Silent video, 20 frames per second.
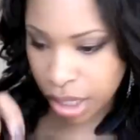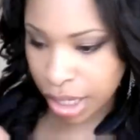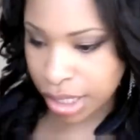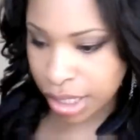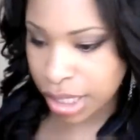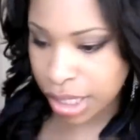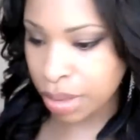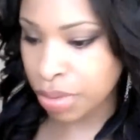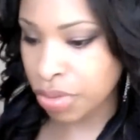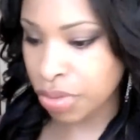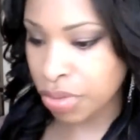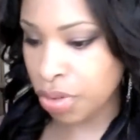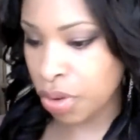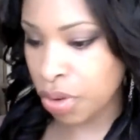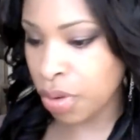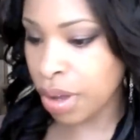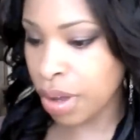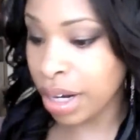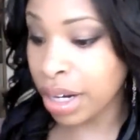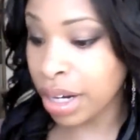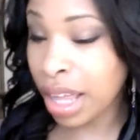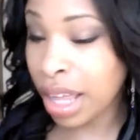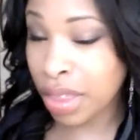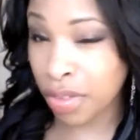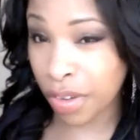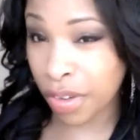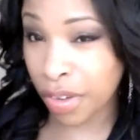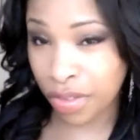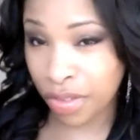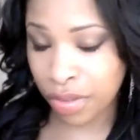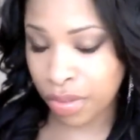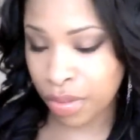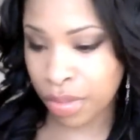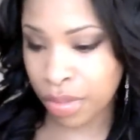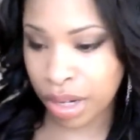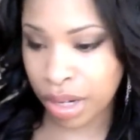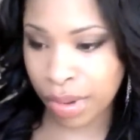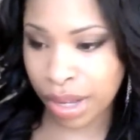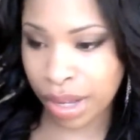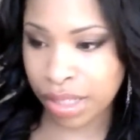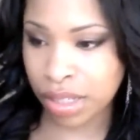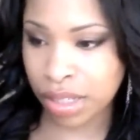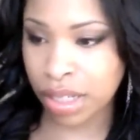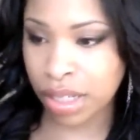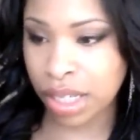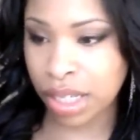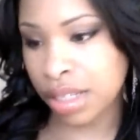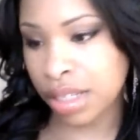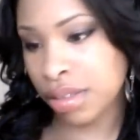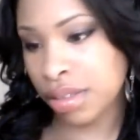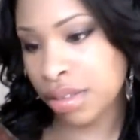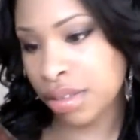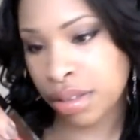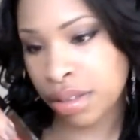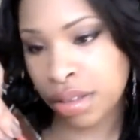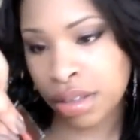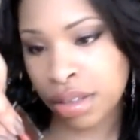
like I said before. And another favourite from Illamasqua is